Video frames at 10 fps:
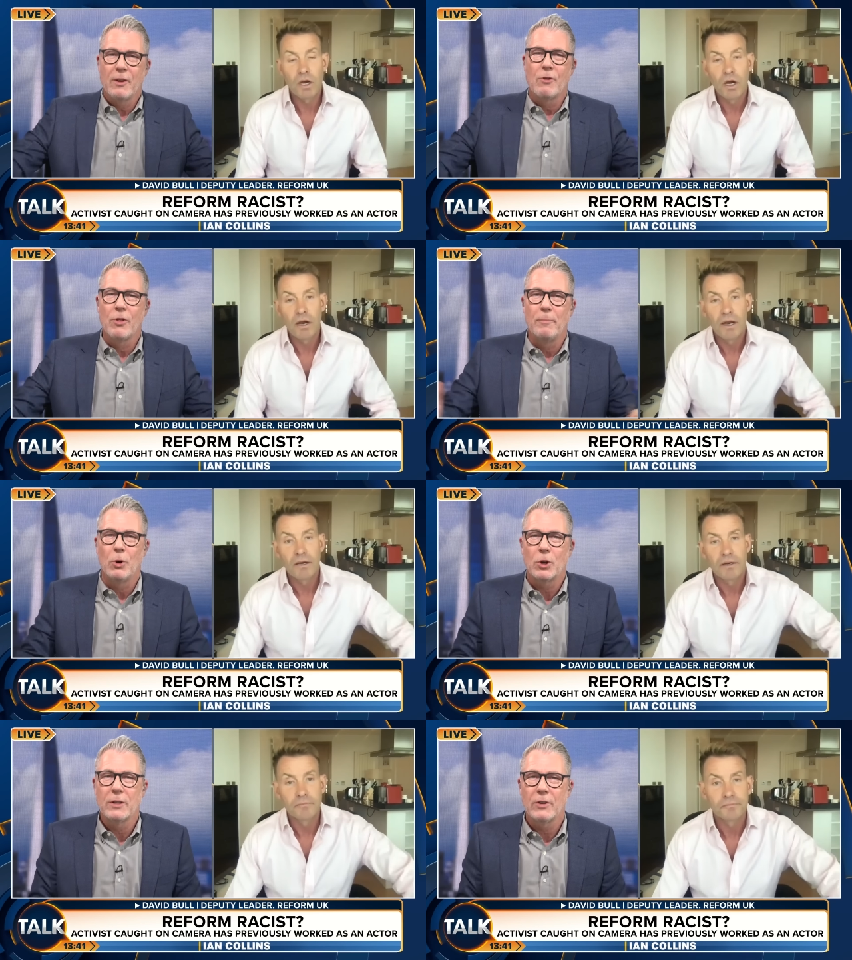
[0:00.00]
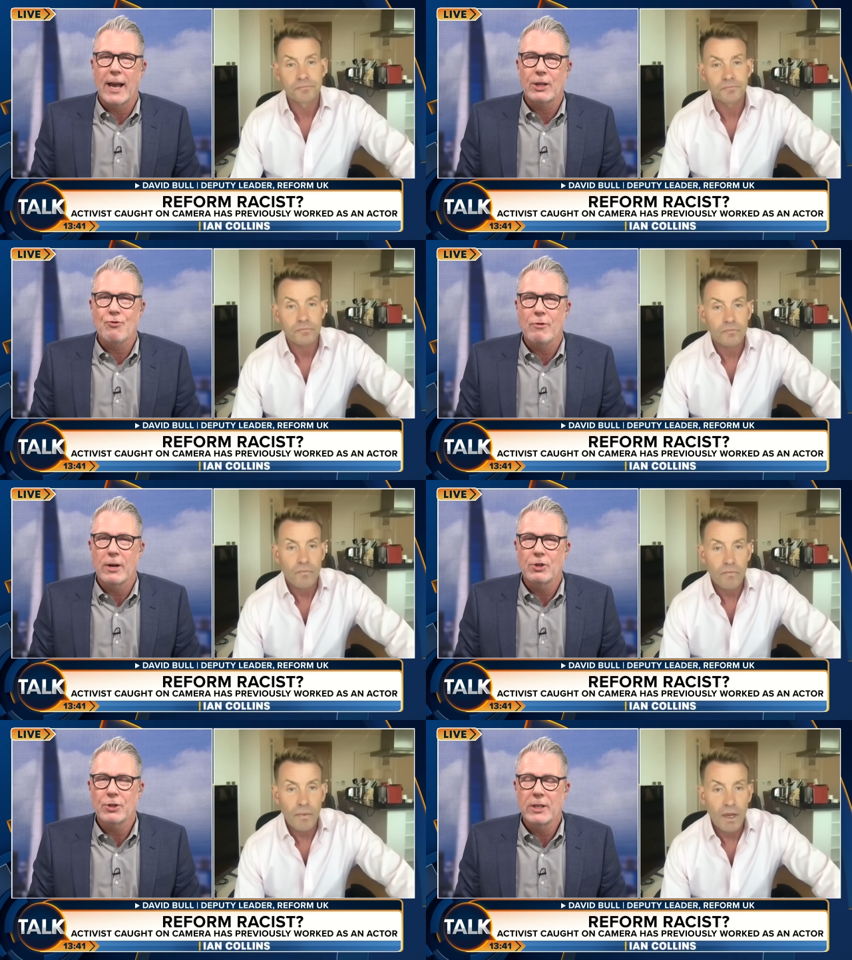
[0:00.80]
Speaker 1: they're on the books of an extra
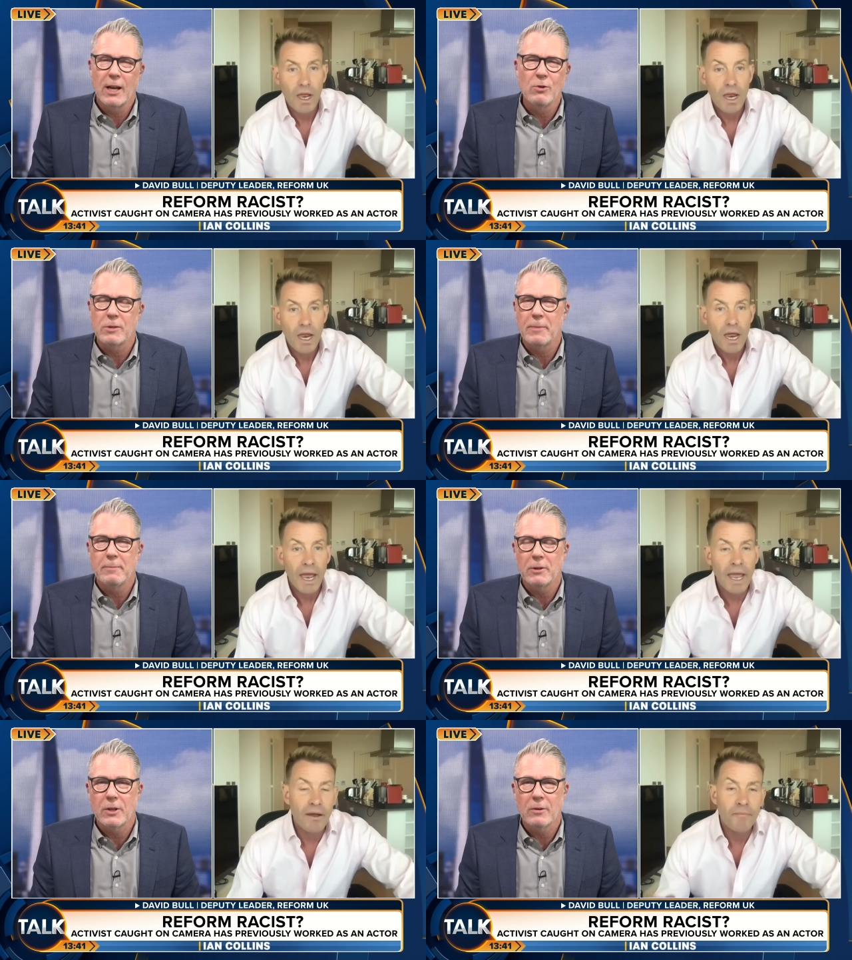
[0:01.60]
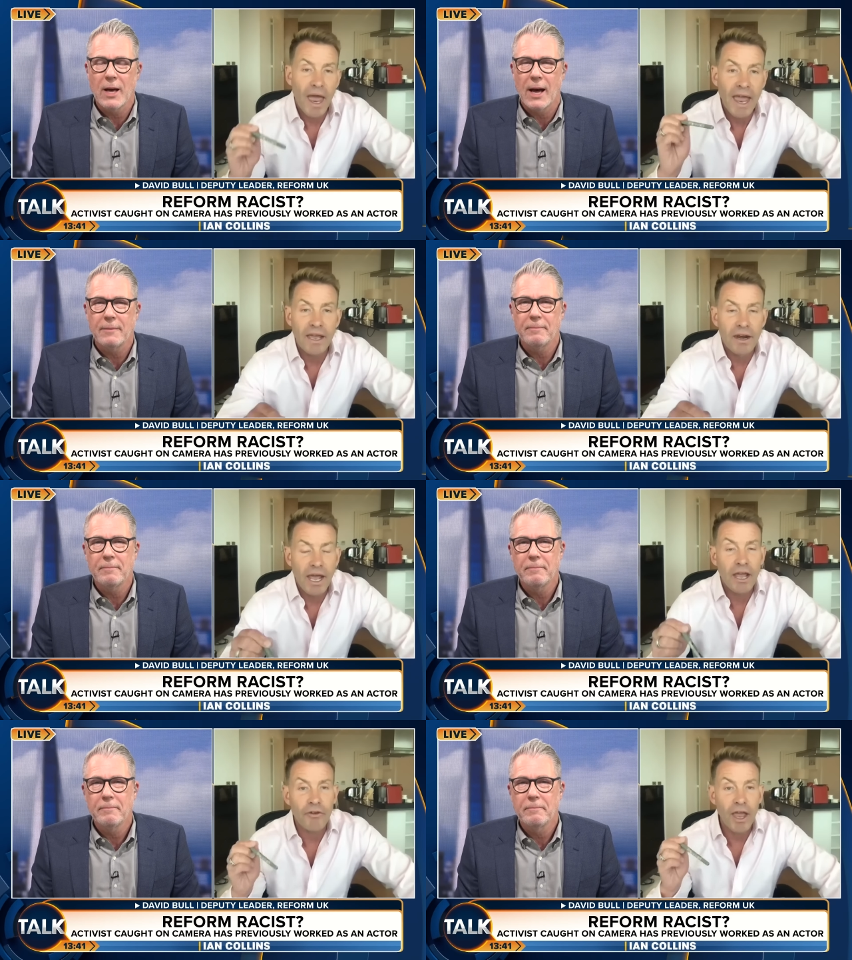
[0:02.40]
agency. Loads of people do that.
Speaker 2: Ian,
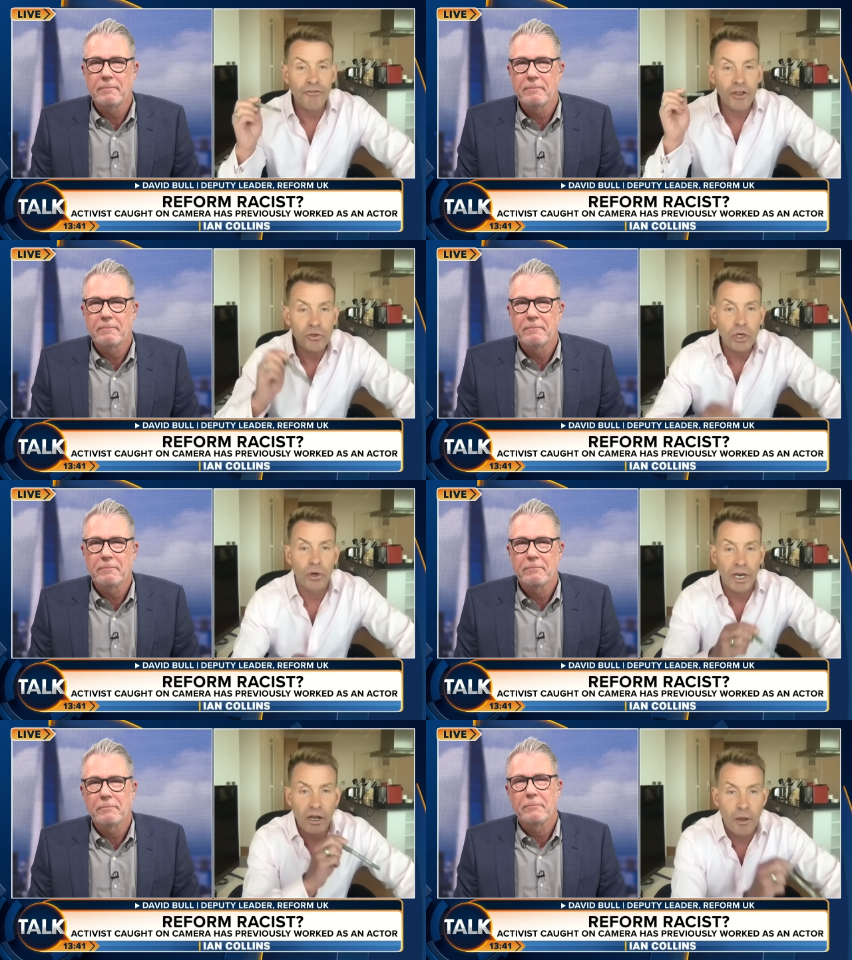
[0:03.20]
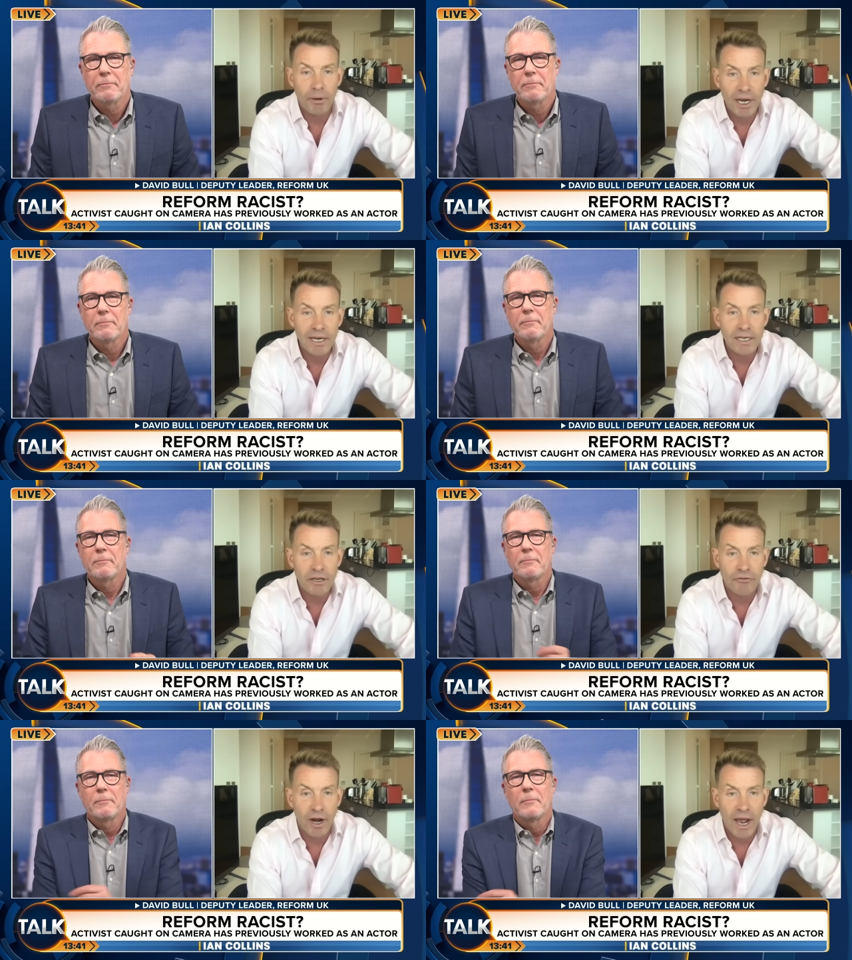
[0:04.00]
if, if you talk in a completely
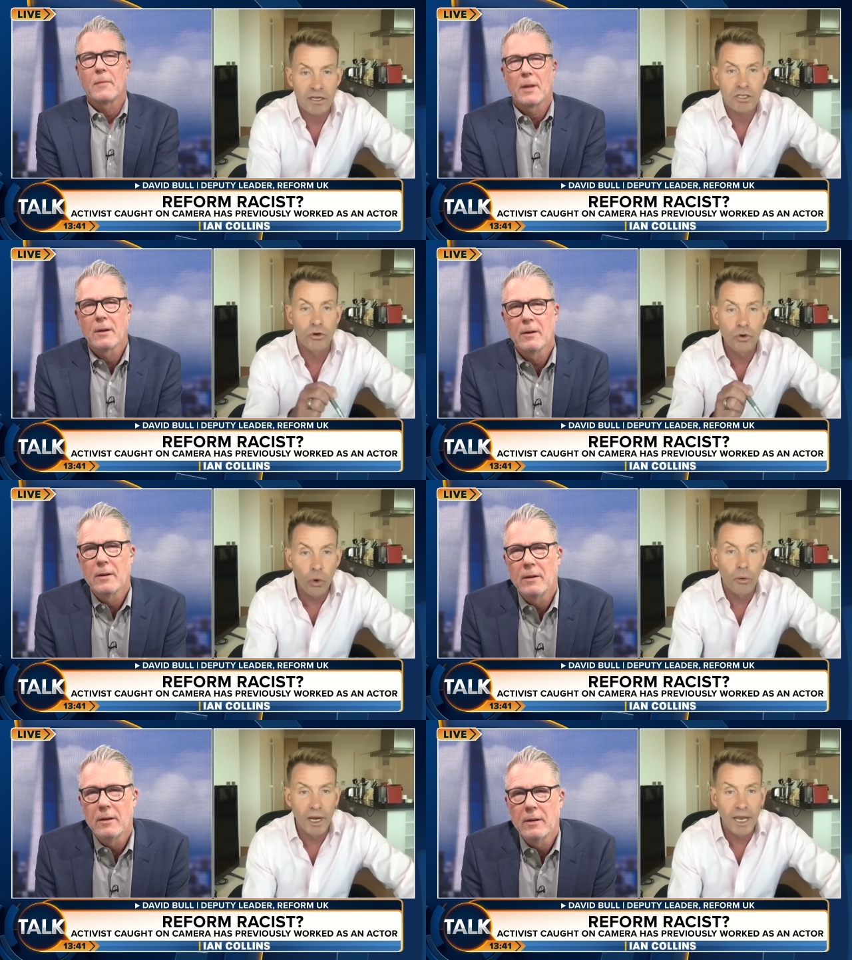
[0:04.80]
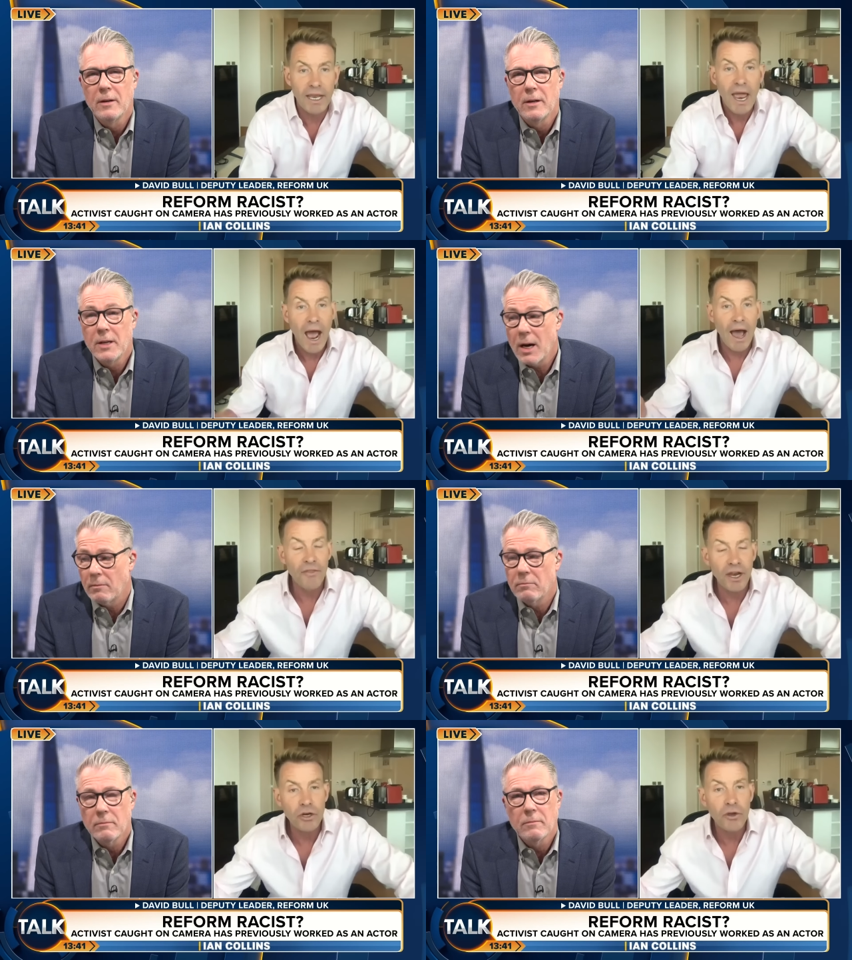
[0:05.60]
different accent normally, yeah. and
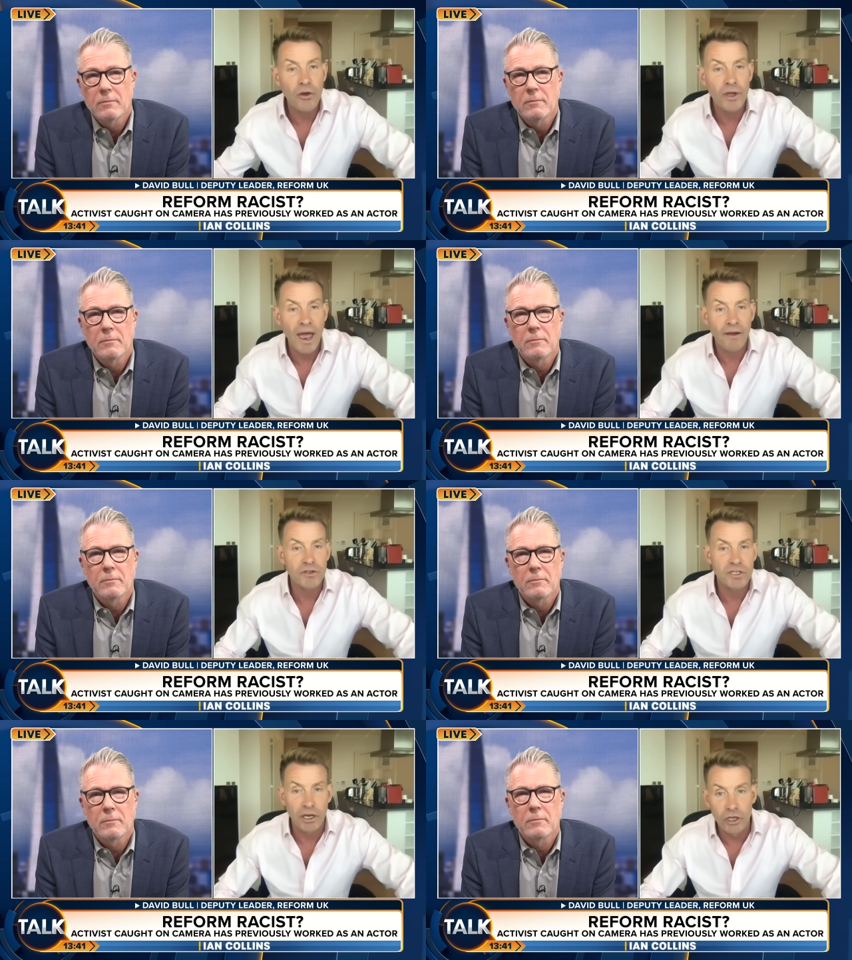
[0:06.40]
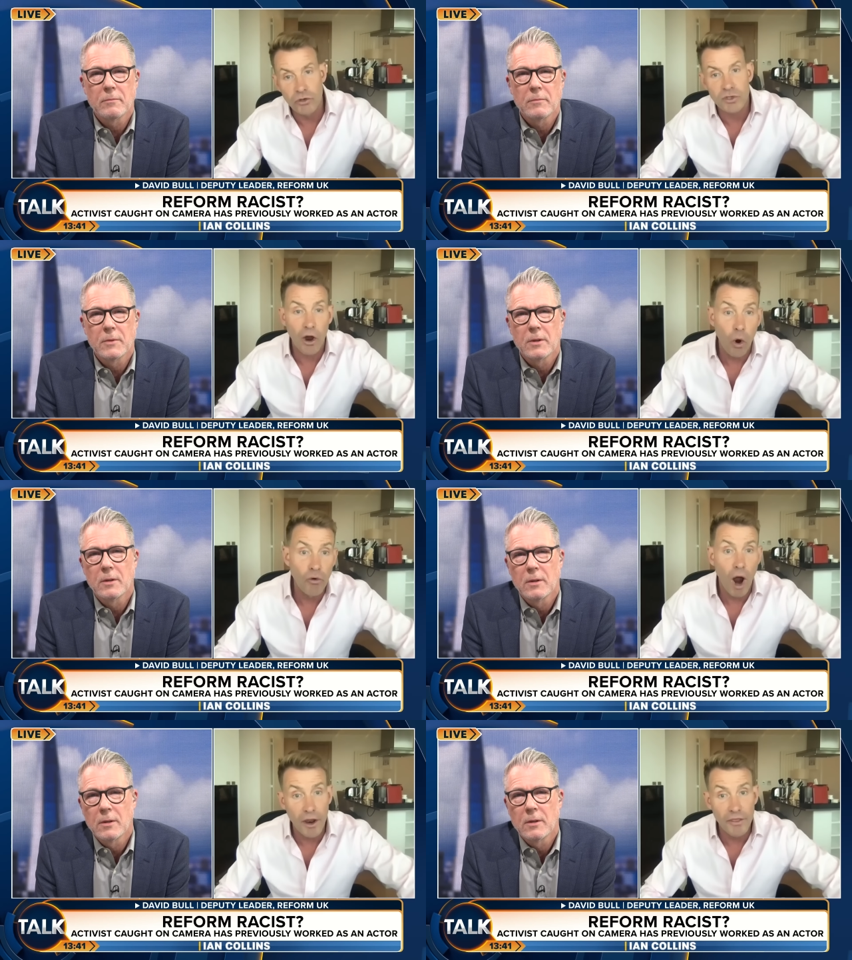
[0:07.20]
then you're canvassing and you say, "All
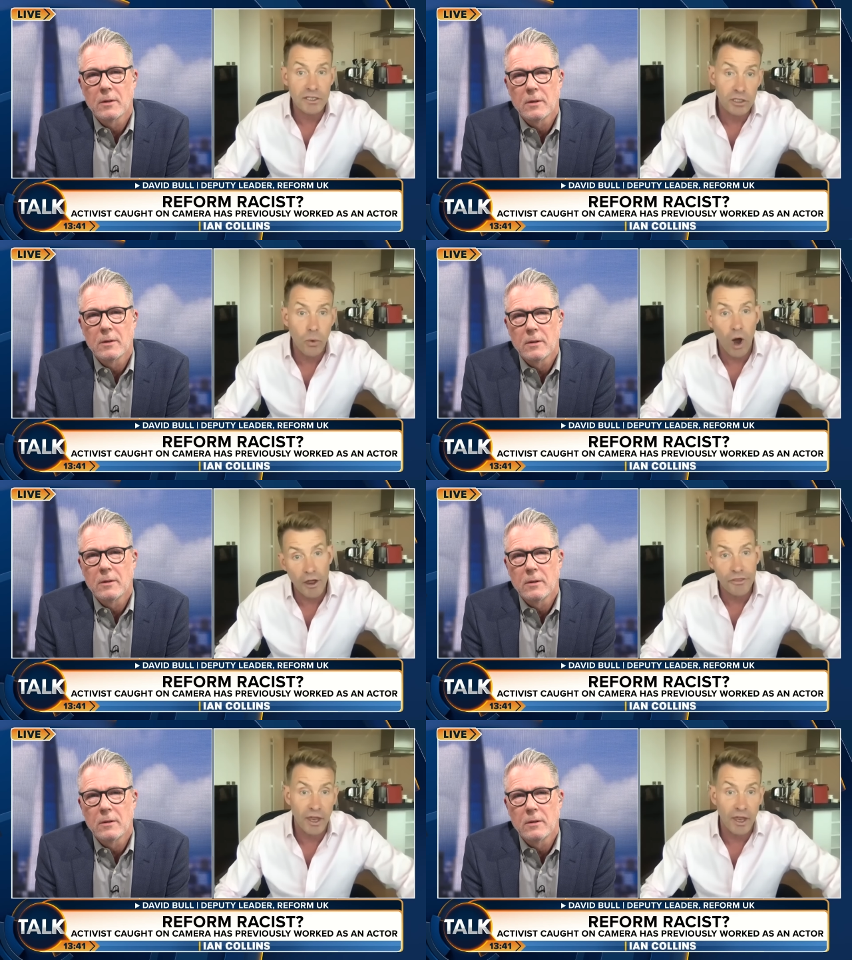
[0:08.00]
right, this is what